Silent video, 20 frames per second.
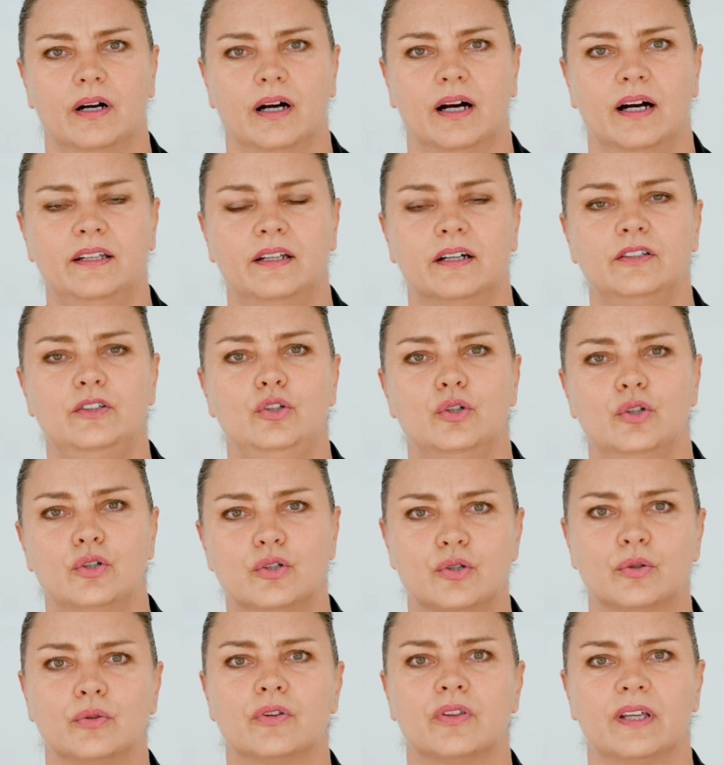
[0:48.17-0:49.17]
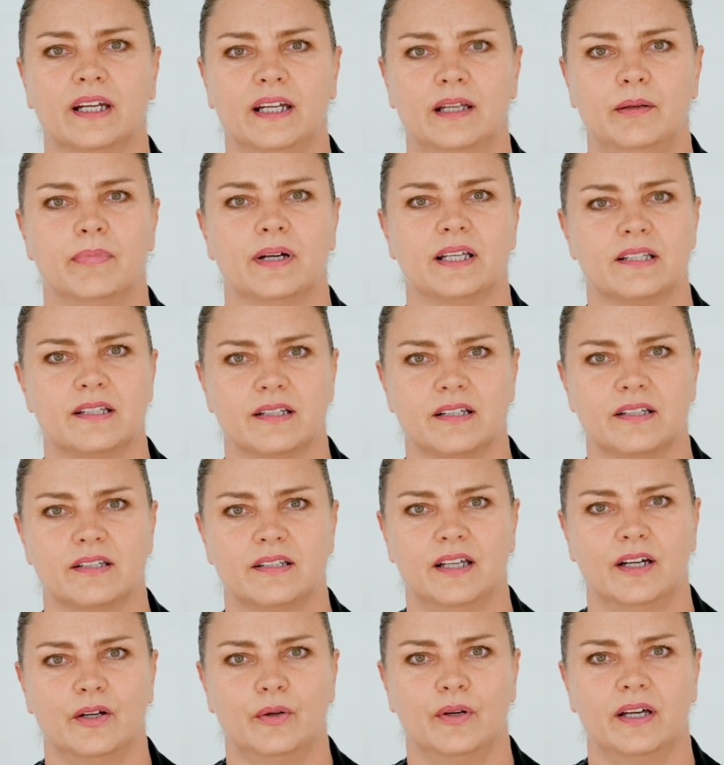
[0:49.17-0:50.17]
An unusual thing in business
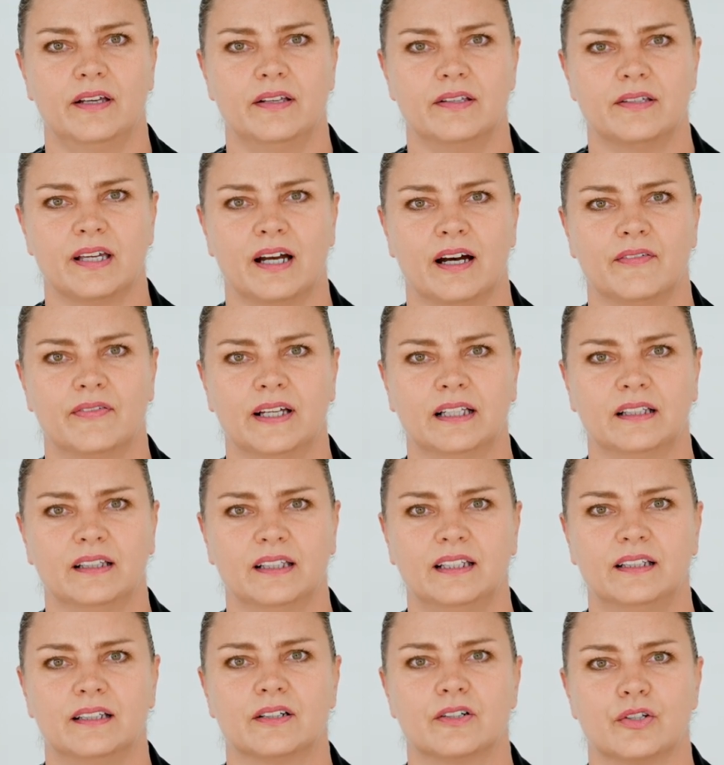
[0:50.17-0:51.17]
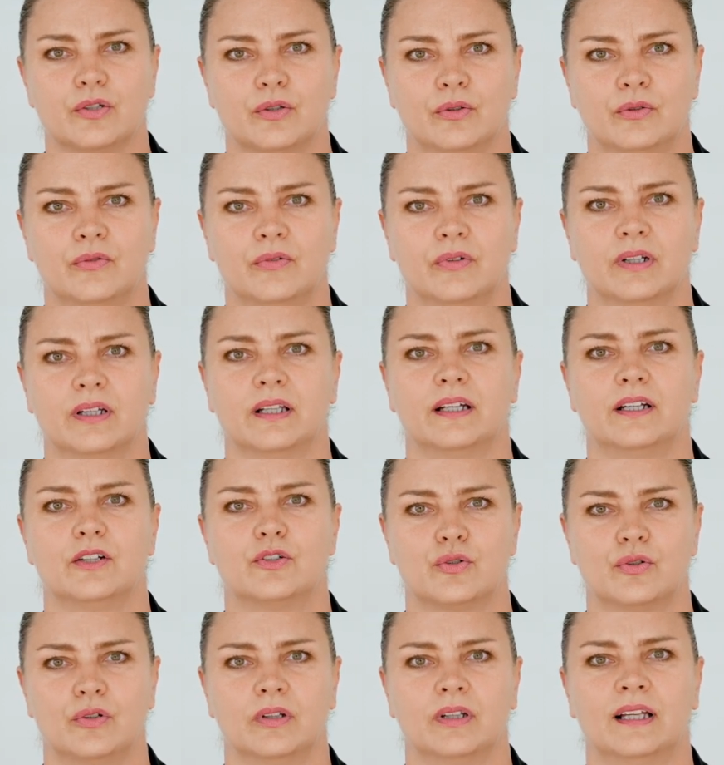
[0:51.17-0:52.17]
now is having leaders who really
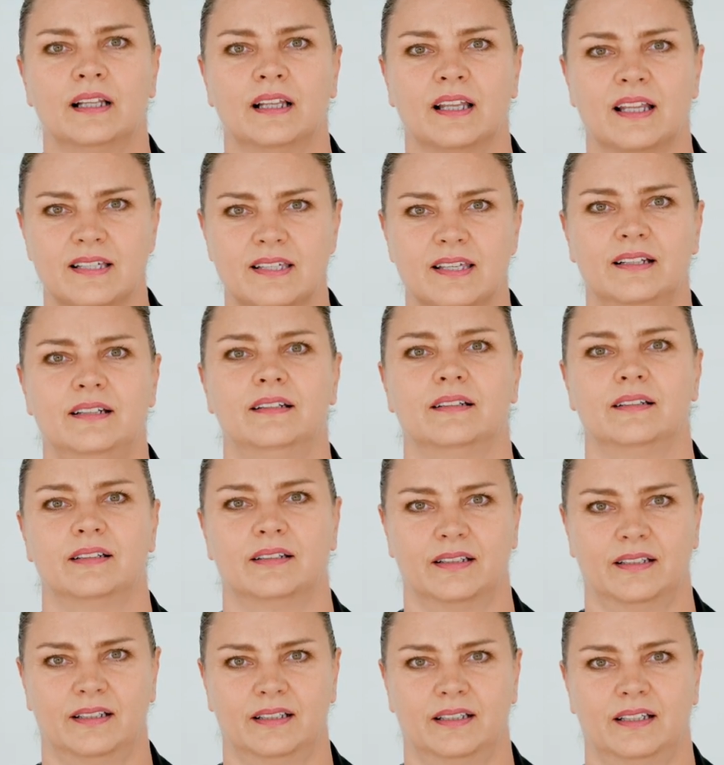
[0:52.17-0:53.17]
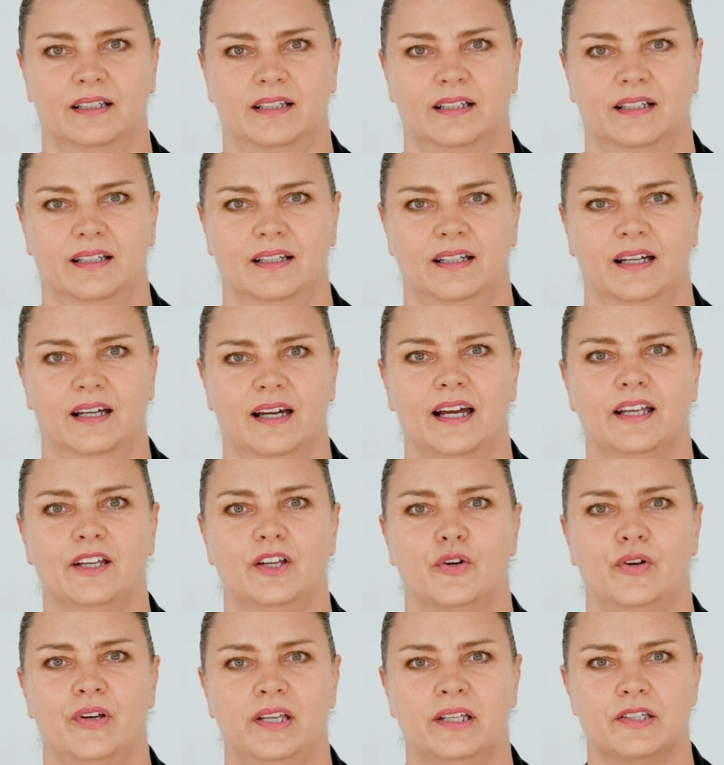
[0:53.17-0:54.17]
truly listen and
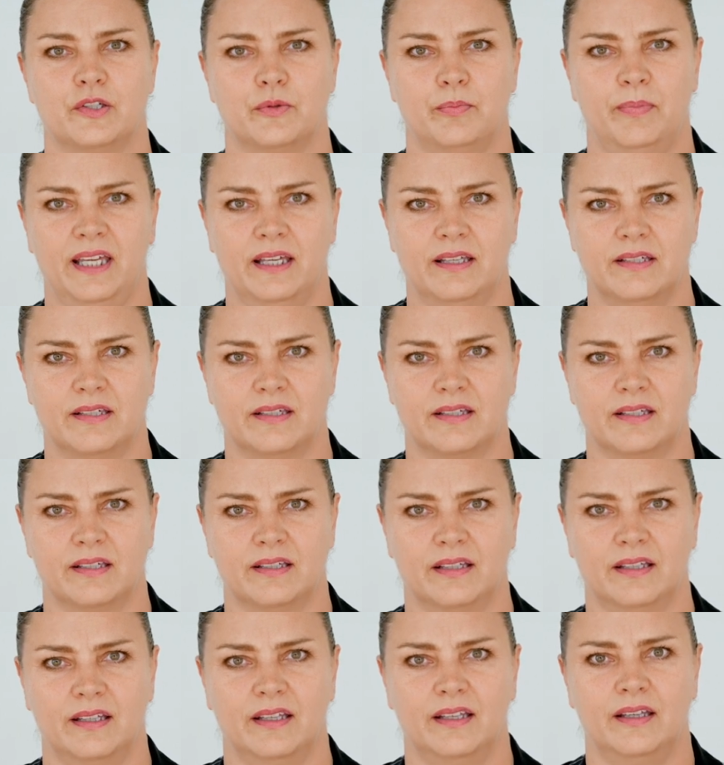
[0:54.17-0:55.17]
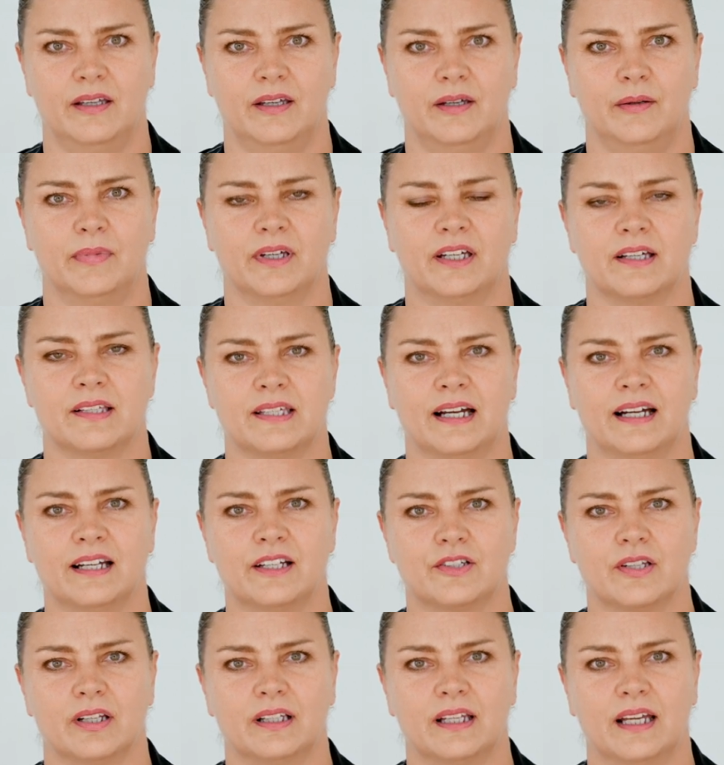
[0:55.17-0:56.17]
create space. Because
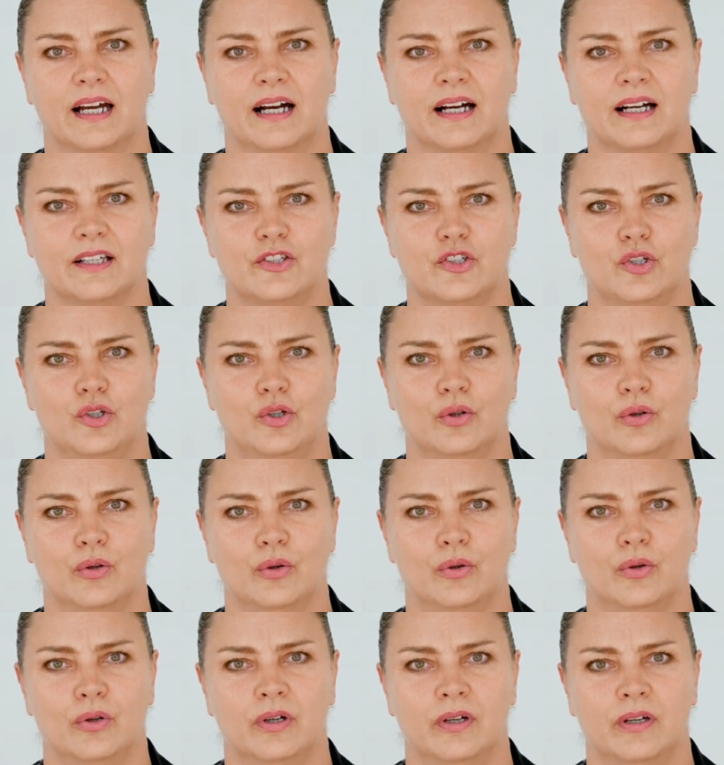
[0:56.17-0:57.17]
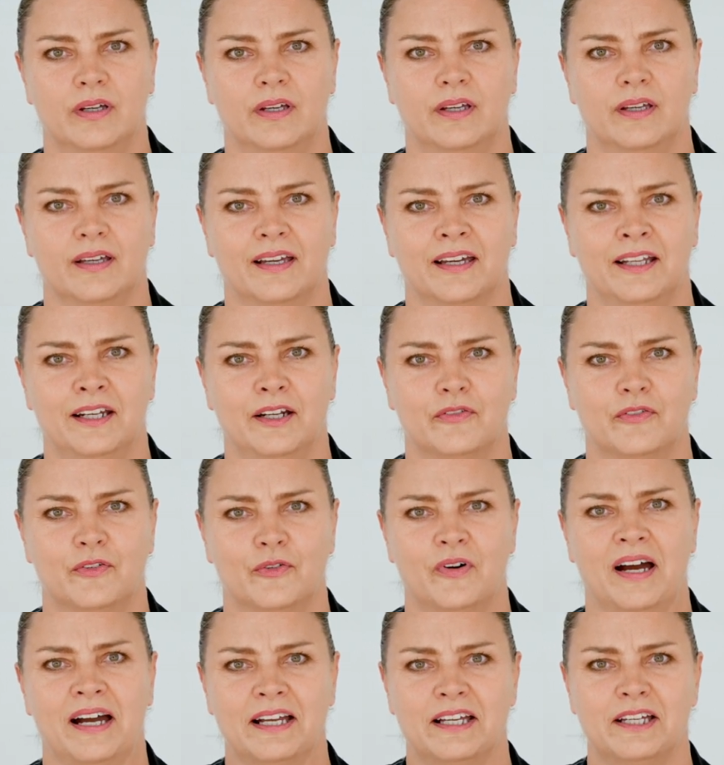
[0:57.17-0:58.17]
actually, as you kind of
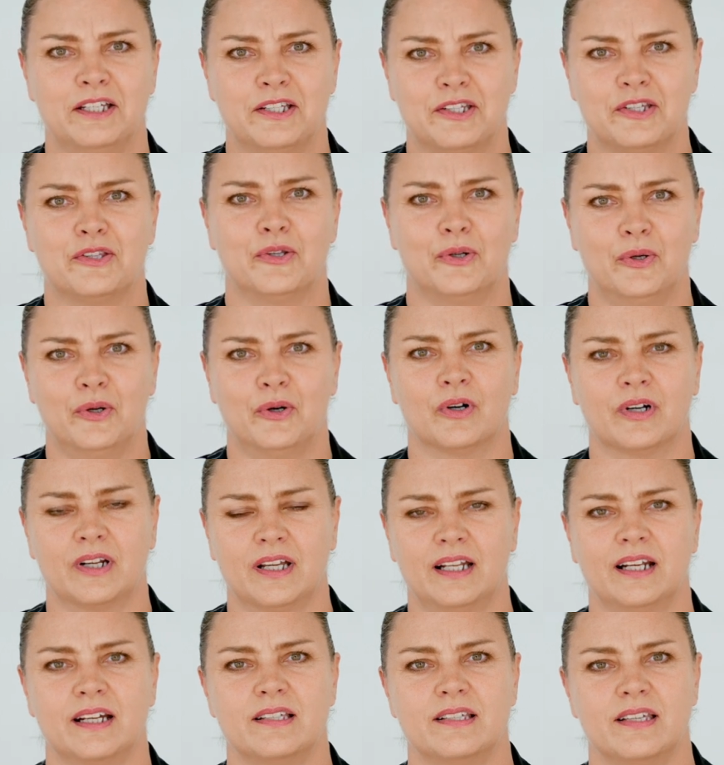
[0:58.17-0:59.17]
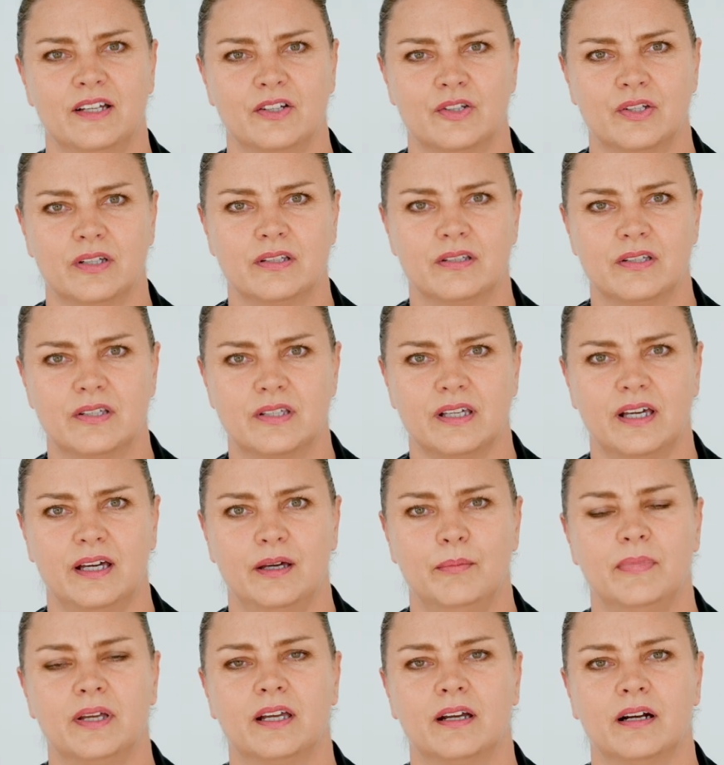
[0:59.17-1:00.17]
rise through organizations,
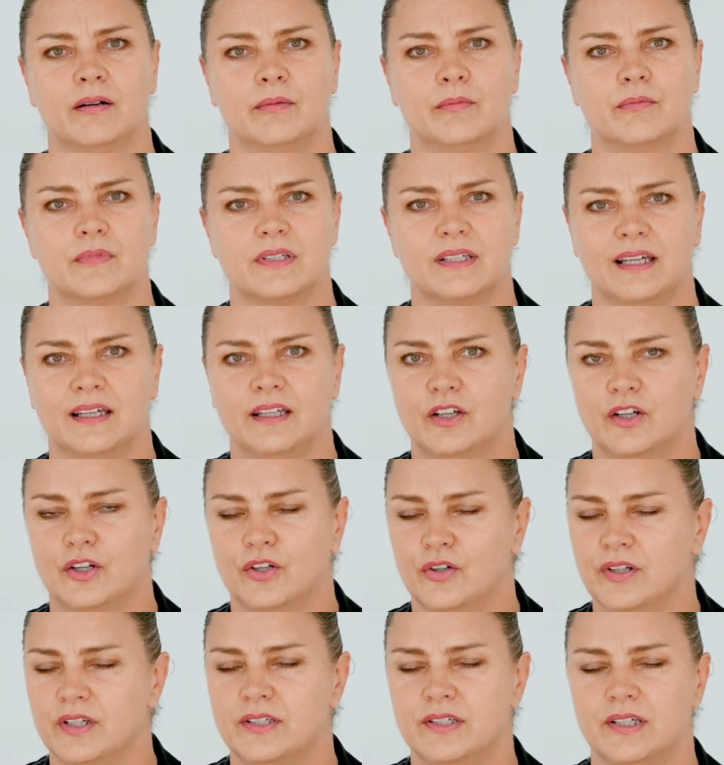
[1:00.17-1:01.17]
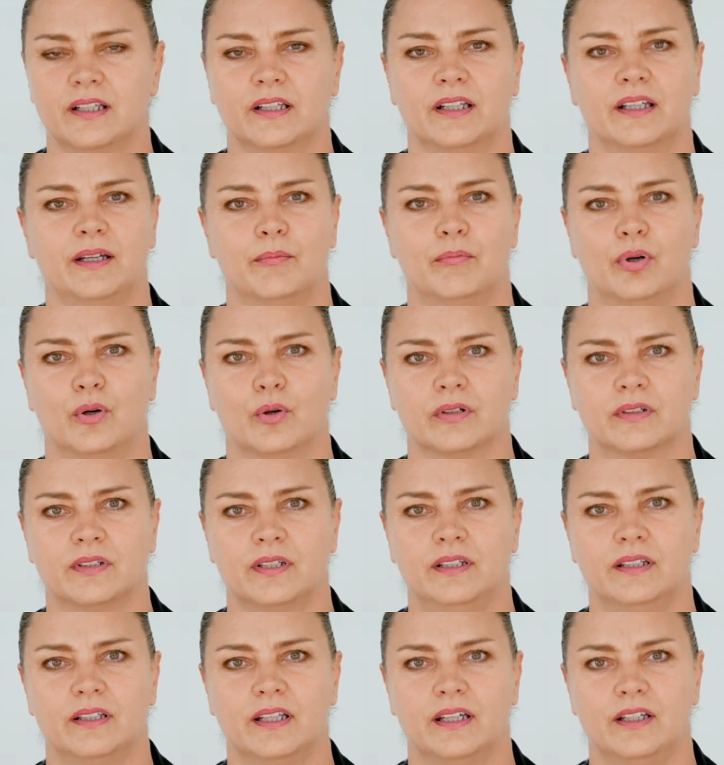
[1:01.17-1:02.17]
it becomes increasingly
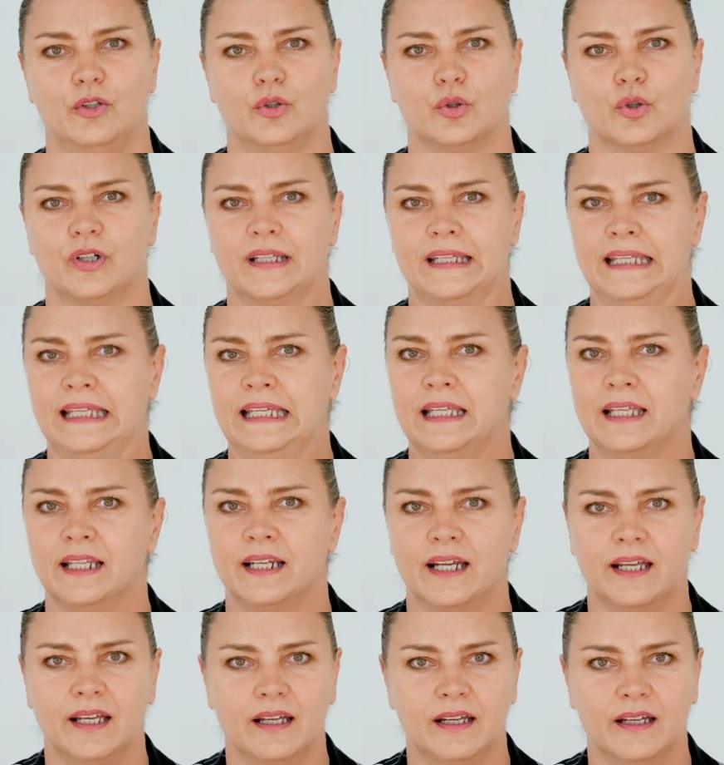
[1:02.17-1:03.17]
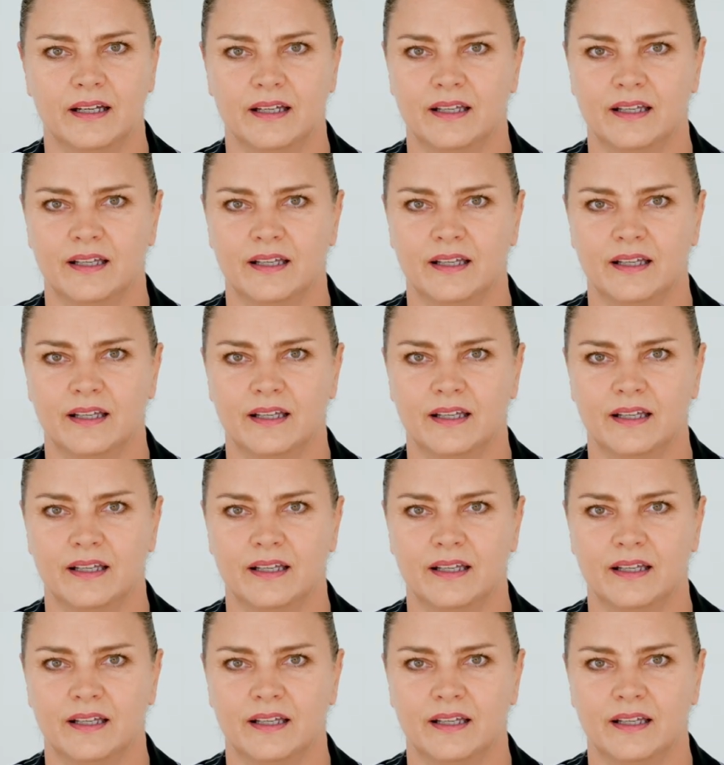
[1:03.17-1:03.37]
important that you're hearing,